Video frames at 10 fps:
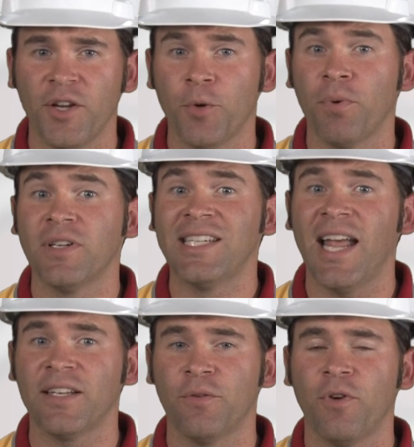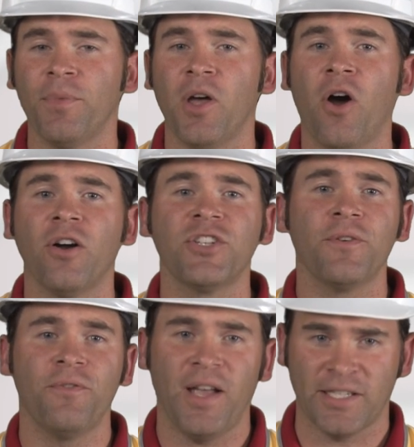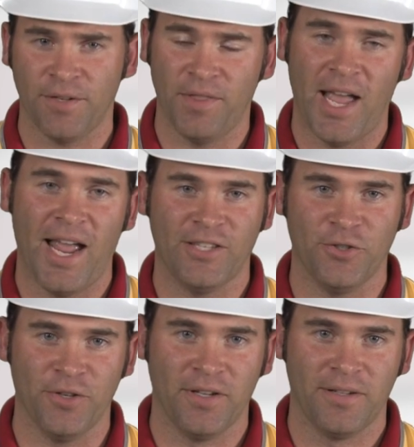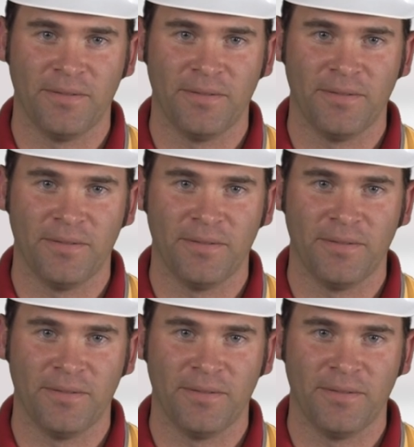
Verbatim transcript: that you're protected from the harsh effects of the hazard.